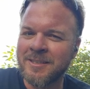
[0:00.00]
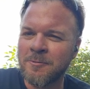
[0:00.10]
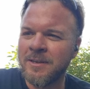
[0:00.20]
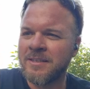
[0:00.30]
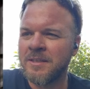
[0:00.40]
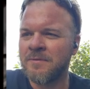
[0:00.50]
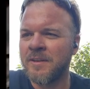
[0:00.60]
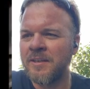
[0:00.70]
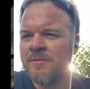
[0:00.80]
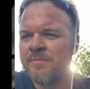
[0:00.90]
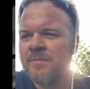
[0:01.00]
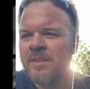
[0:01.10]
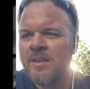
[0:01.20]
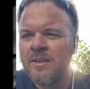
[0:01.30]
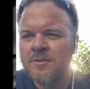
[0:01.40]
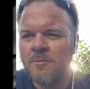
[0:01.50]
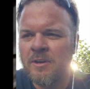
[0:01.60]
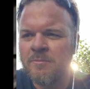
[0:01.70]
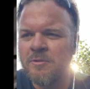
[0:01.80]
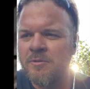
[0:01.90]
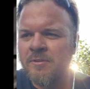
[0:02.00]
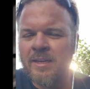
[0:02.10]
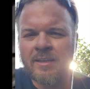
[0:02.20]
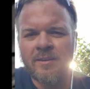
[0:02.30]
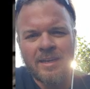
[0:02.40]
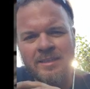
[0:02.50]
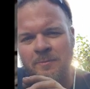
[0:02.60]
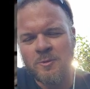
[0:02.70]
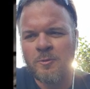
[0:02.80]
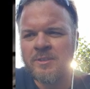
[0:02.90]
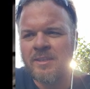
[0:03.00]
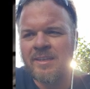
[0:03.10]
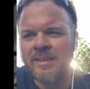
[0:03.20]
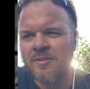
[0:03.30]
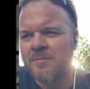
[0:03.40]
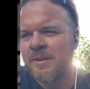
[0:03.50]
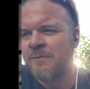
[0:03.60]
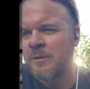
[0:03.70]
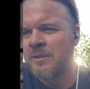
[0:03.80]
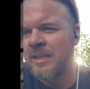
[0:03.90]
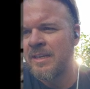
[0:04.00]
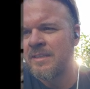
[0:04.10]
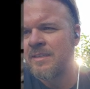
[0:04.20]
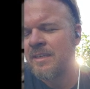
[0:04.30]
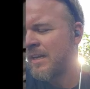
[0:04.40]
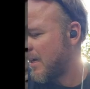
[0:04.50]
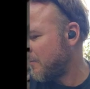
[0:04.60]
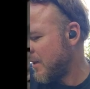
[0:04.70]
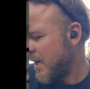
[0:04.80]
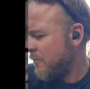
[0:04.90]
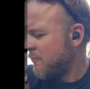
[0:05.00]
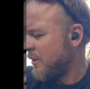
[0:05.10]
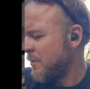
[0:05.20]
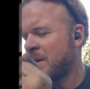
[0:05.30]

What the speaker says: in this video. So what I'm doing right here is I'm twisting together my fuel lines. I've been having really